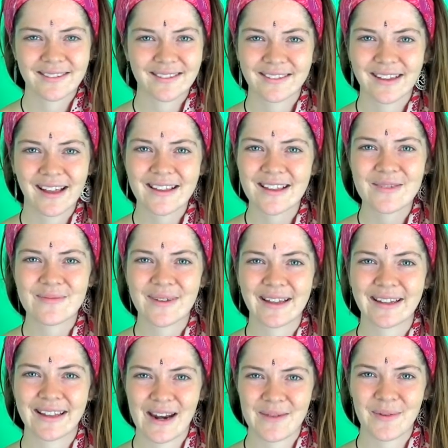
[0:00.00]
doesn't
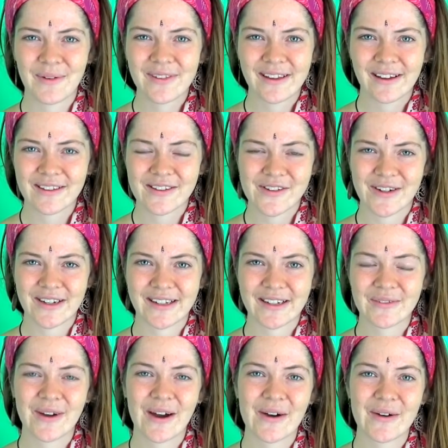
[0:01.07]
mean the animals got
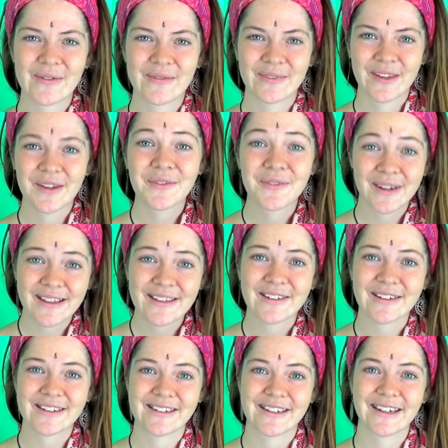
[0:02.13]
treated well.
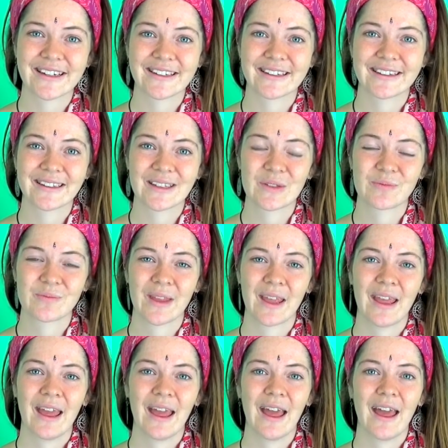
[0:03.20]
Research it.
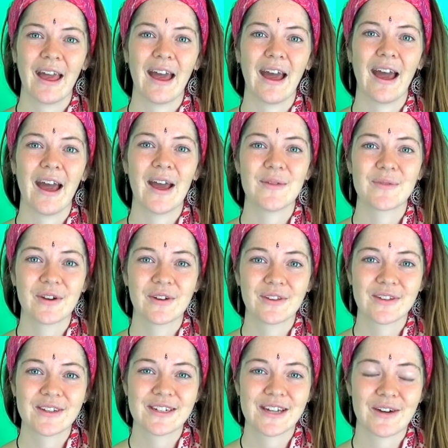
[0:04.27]
I'm going
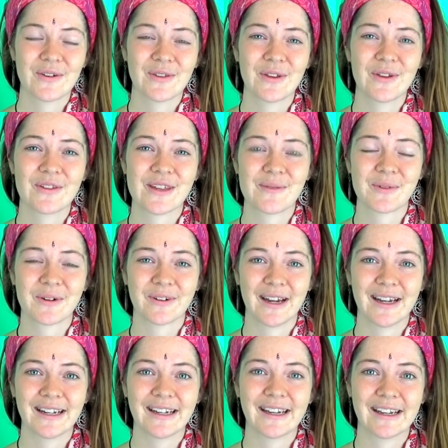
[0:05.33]
to share with you some
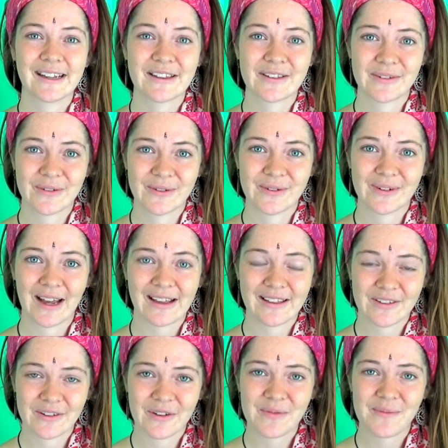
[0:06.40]
great links to
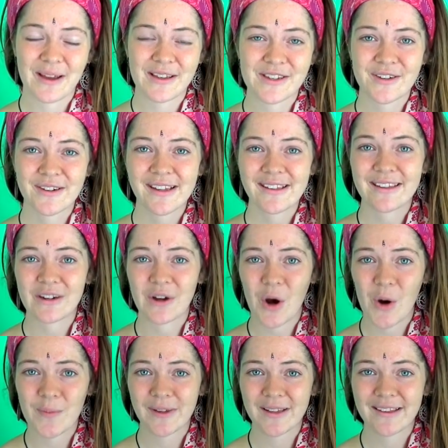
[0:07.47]
nice documentaries in the
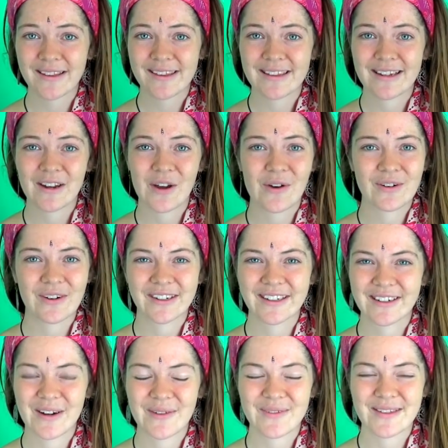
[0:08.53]
comments. No, not in
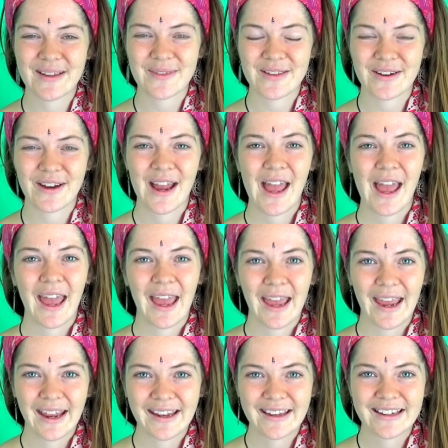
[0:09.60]
the comments, I'm sorry.
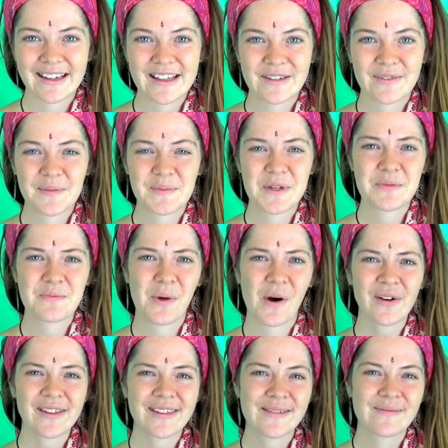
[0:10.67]
In the description
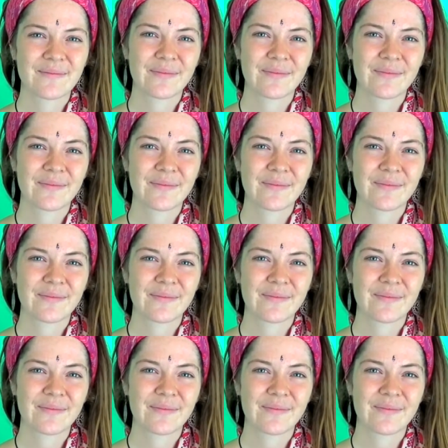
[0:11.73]
box.